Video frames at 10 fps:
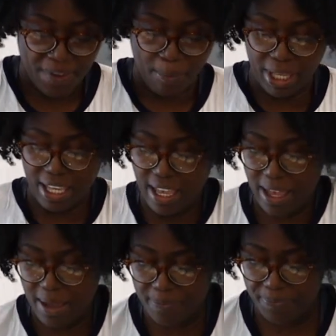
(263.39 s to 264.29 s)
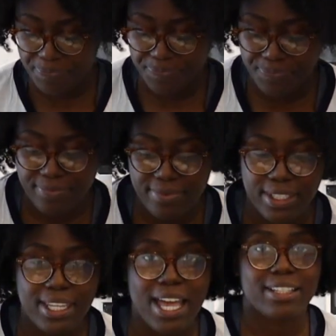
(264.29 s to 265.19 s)
But
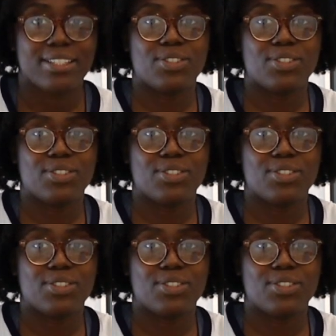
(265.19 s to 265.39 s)
yeah,